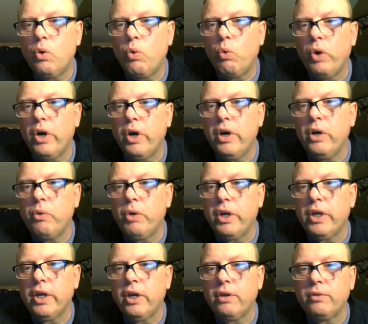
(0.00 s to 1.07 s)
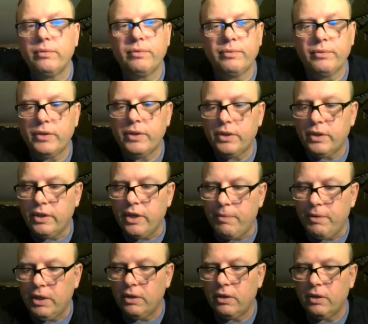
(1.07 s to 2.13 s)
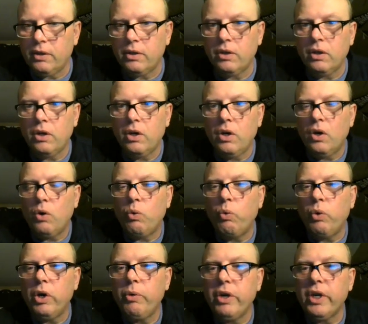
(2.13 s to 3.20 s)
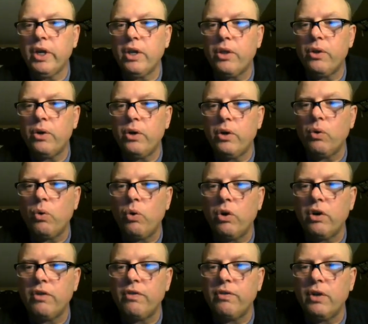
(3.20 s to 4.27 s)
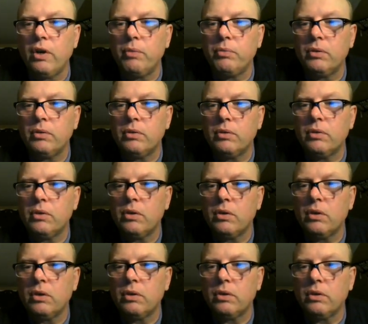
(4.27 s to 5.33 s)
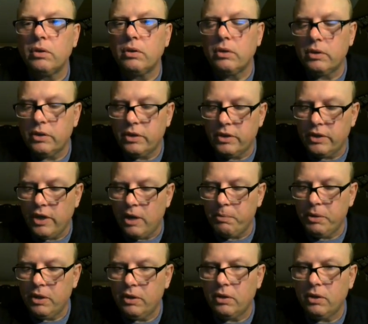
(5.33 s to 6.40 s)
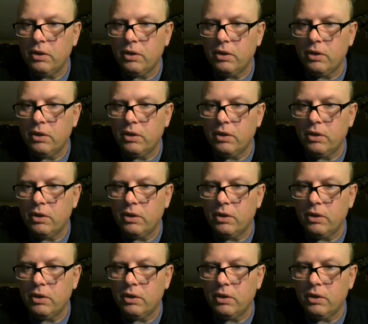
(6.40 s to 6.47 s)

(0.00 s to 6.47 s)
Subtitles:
where do I get, stop it, where do I get third order from? Stop it.